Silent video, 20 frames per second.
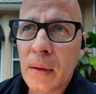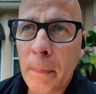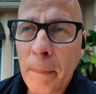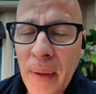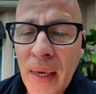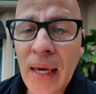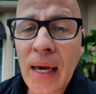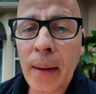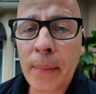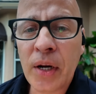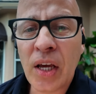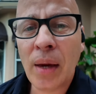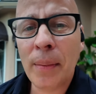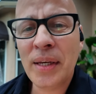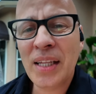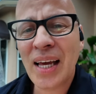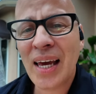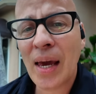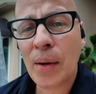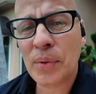being able to
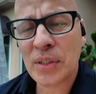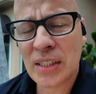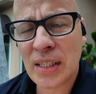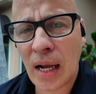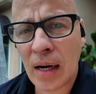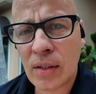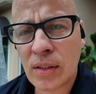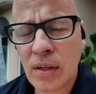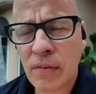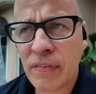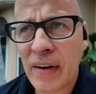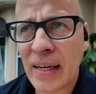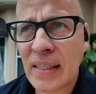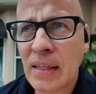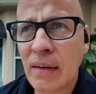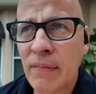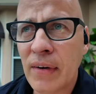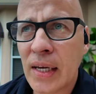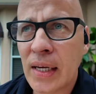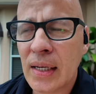communicate with sellers
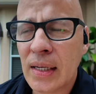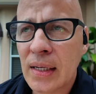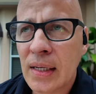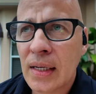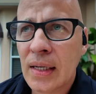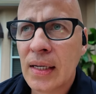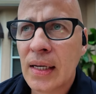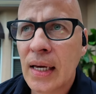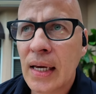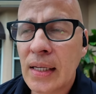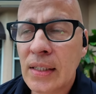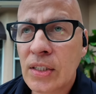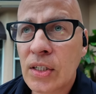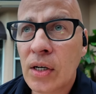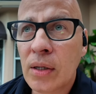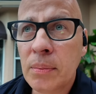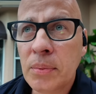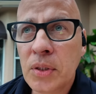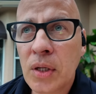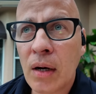effectively in
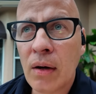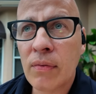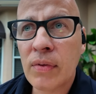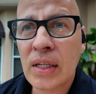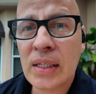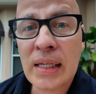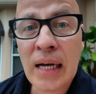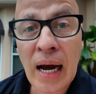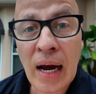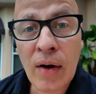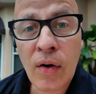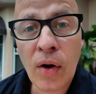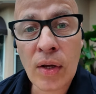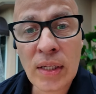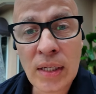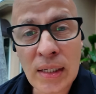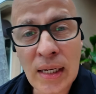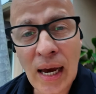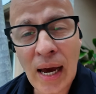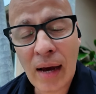terms of the dialogue
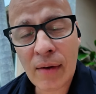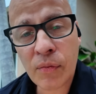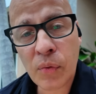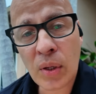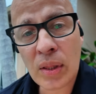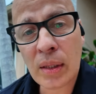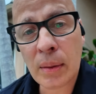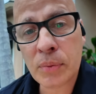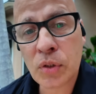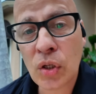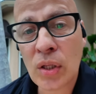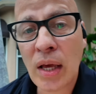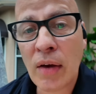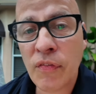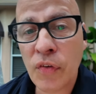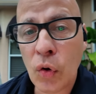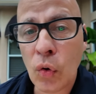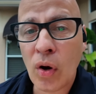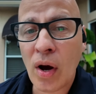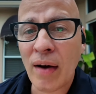that you have with them, so they
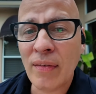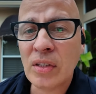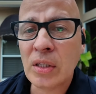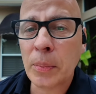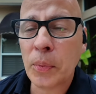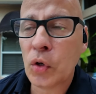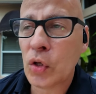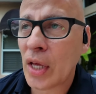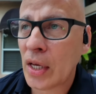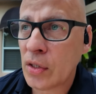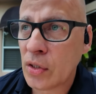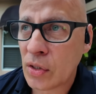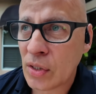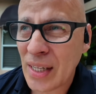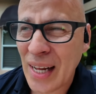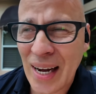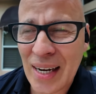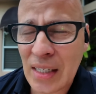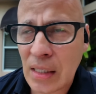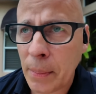feel comfortable that you're
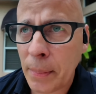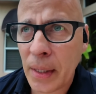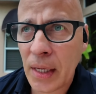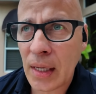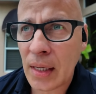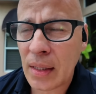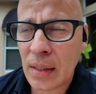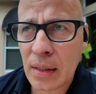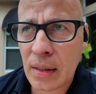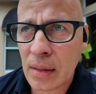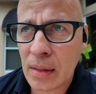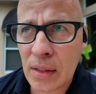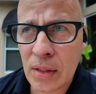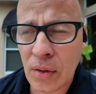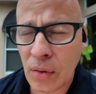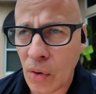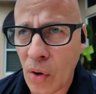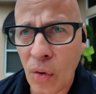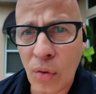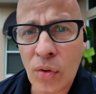not going to be
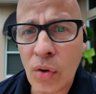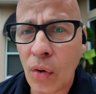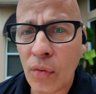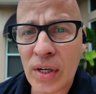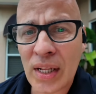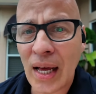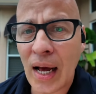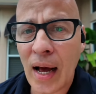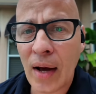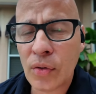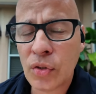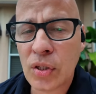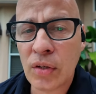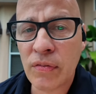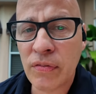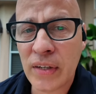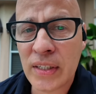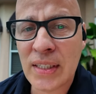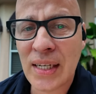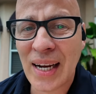going over to the house
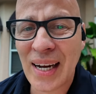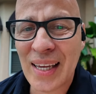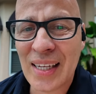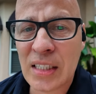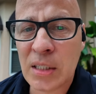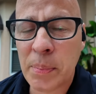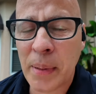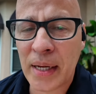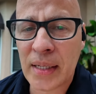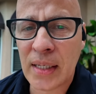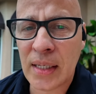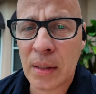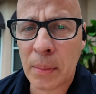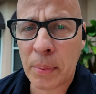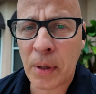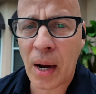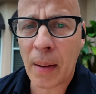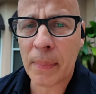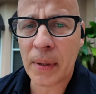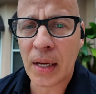and physically inspecting the
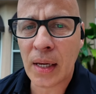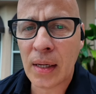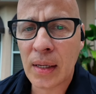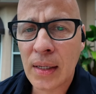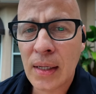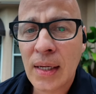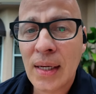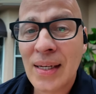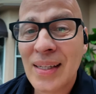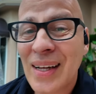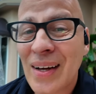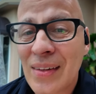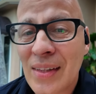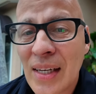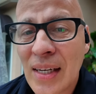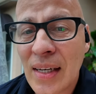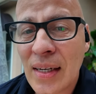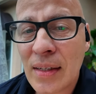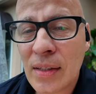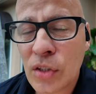property. Now,
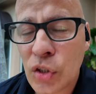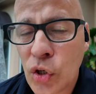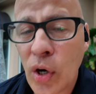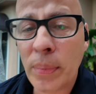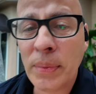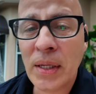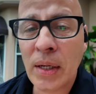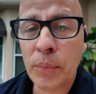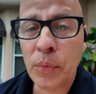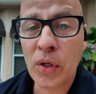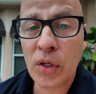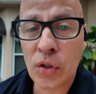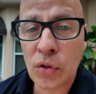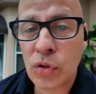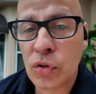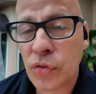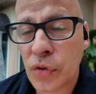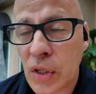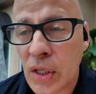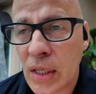the script that we
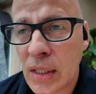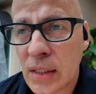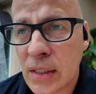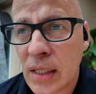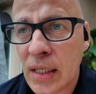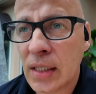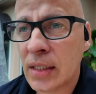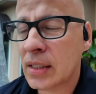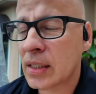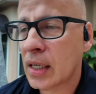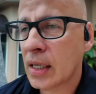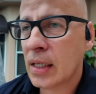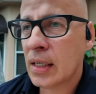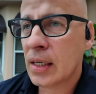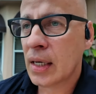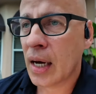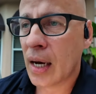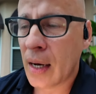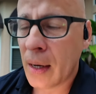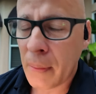use for this is
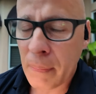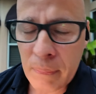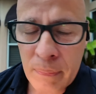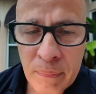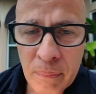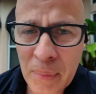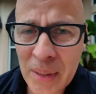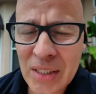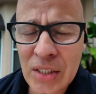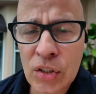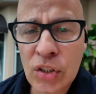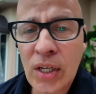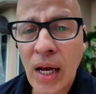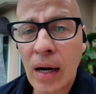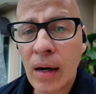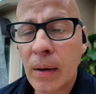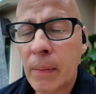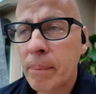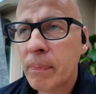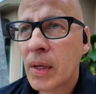Mr.
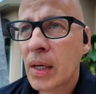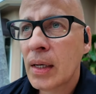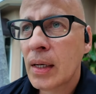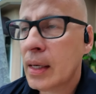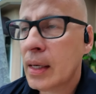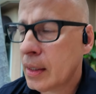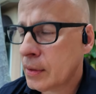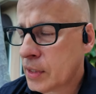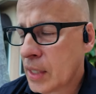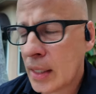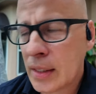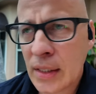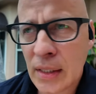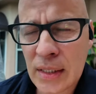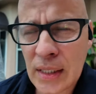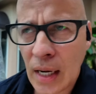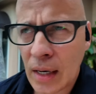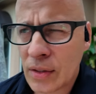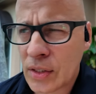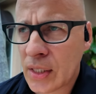Seller. Say the
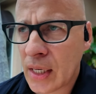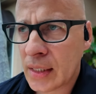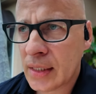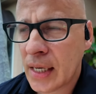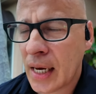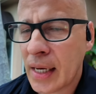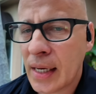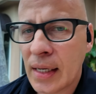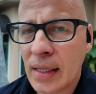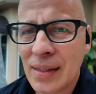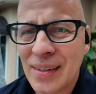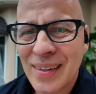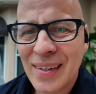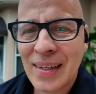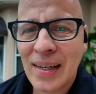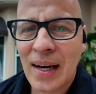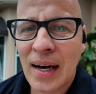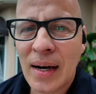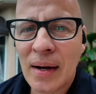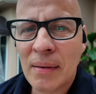seller says, "Hey,
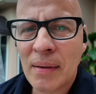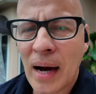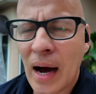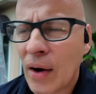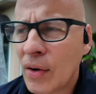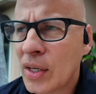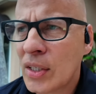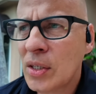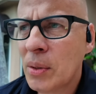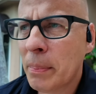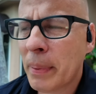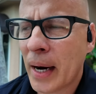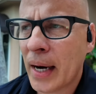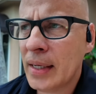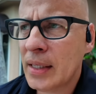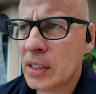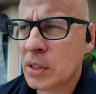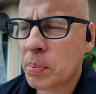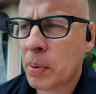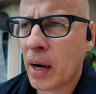how can you
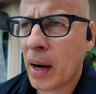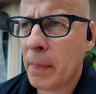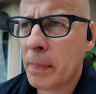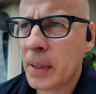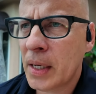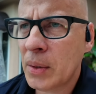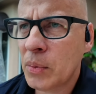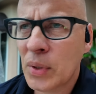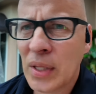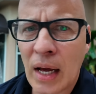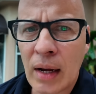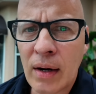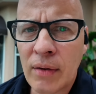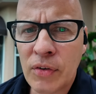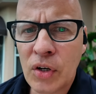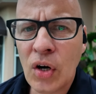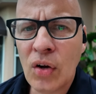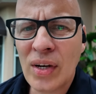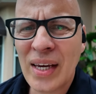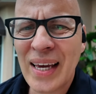buy this property without
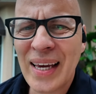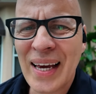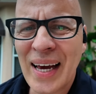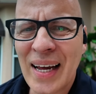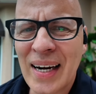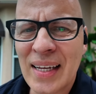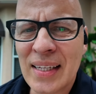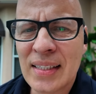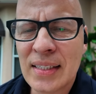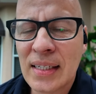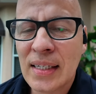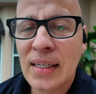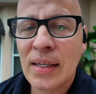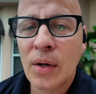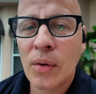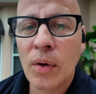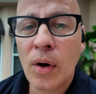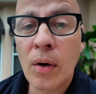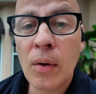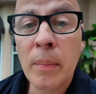ever looking at it?"
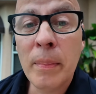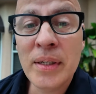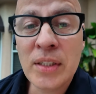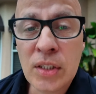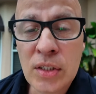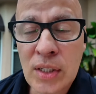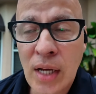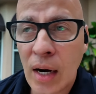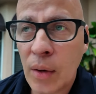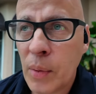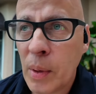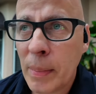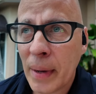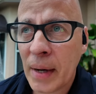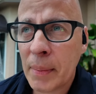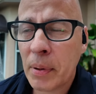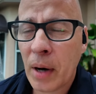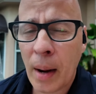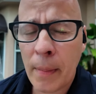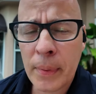Well, Mr. Seller,
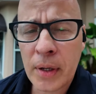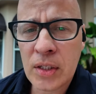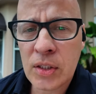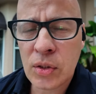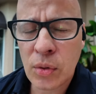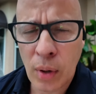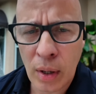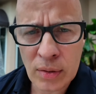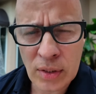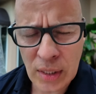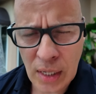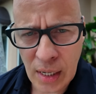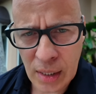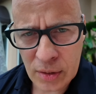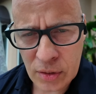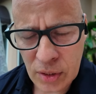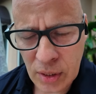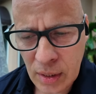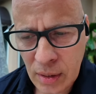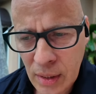buy properties throughout the
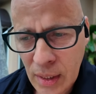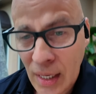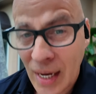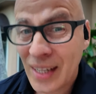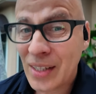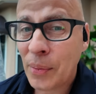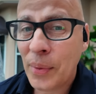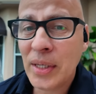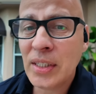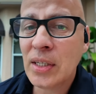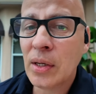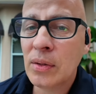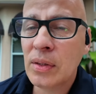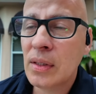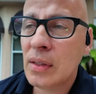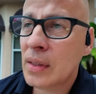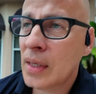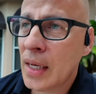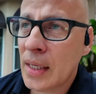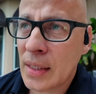country. And the
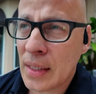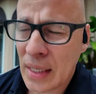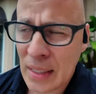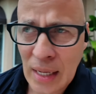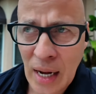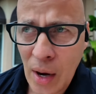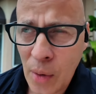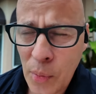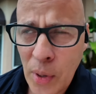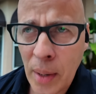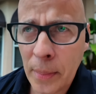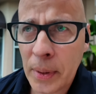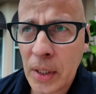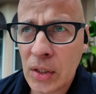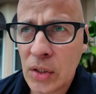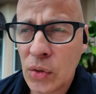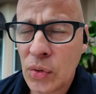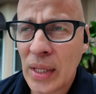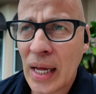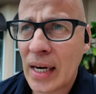reason and how we're able
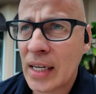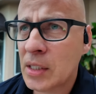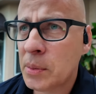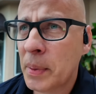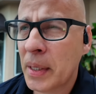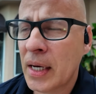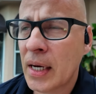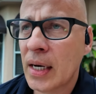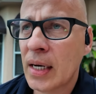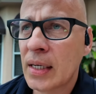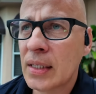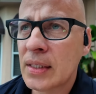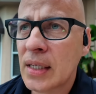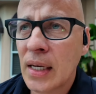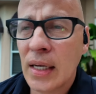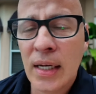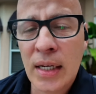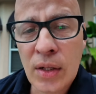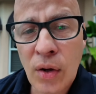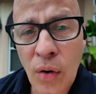to do that is because
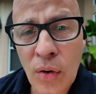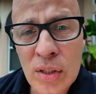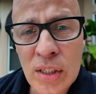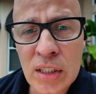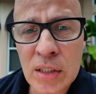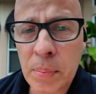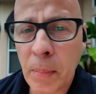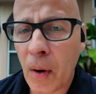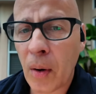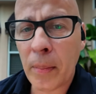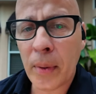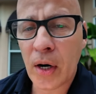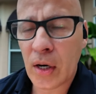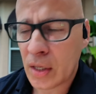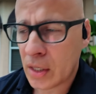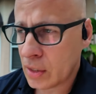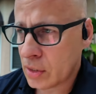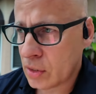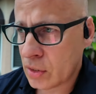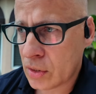in all these small
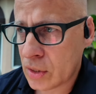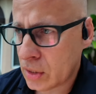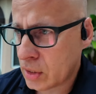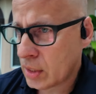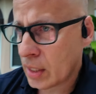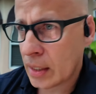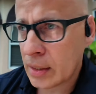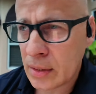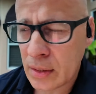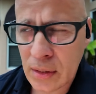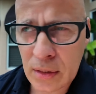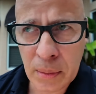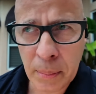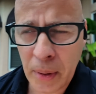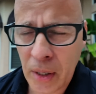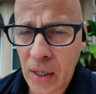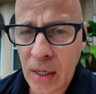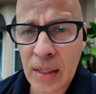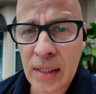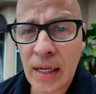markets, just as the
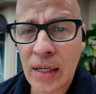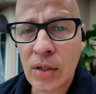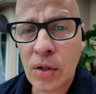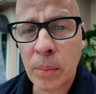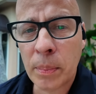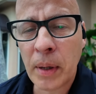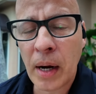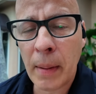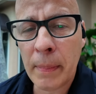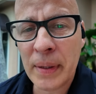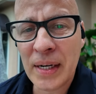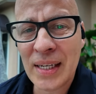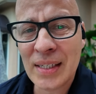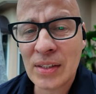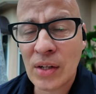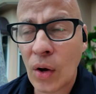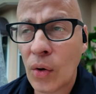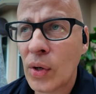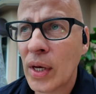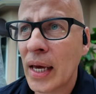market that your property
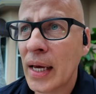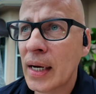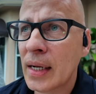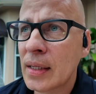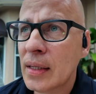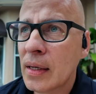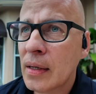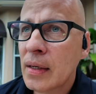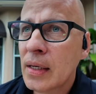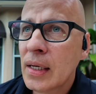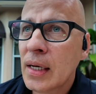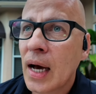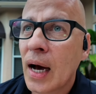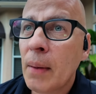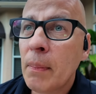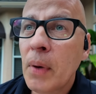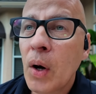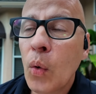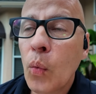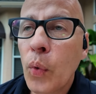is located,
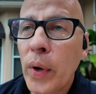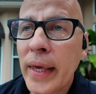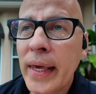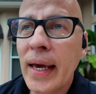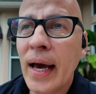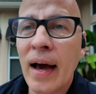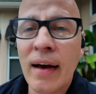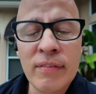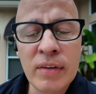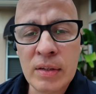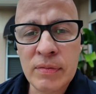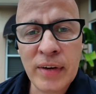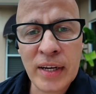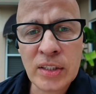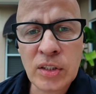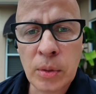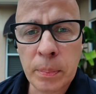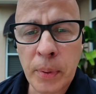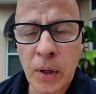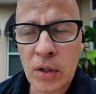we have
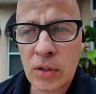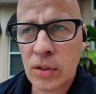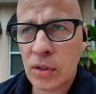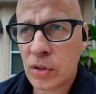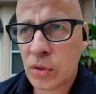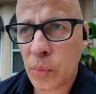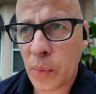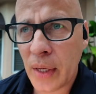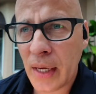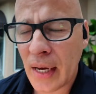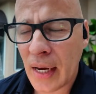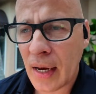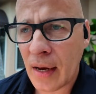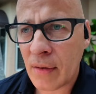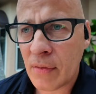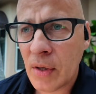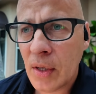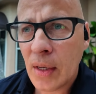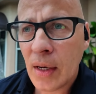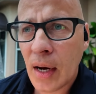investor partners. We
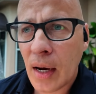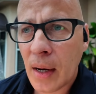have